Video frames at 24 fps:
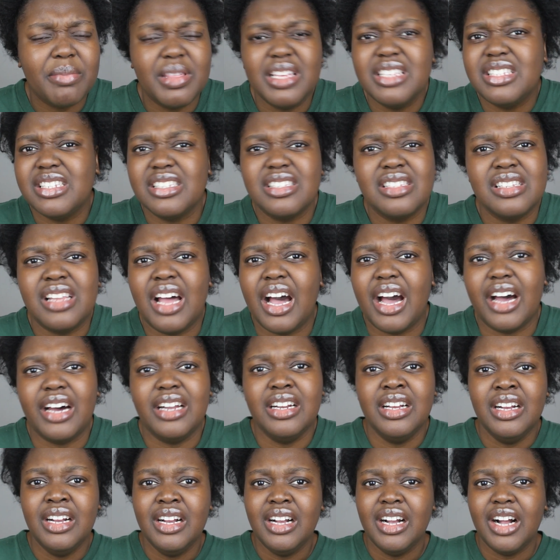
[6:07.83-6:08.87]
This is not
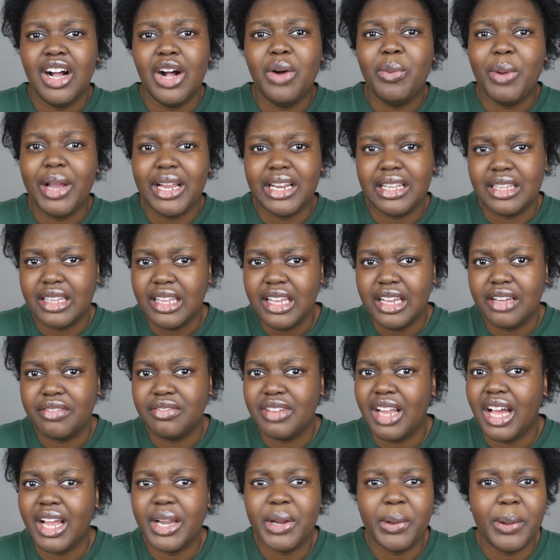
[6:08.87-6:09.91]
a way to live.
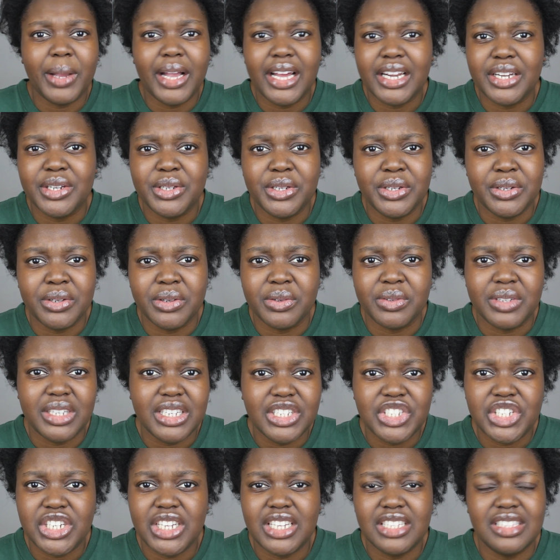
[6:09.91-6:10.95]
Not knowing how to do your own
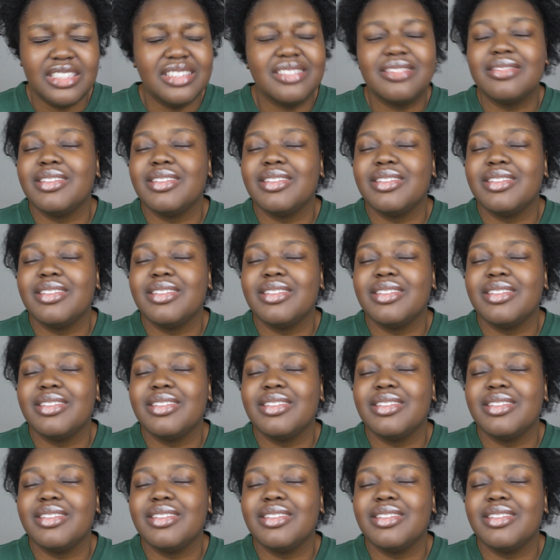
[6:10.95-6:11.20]
dishes.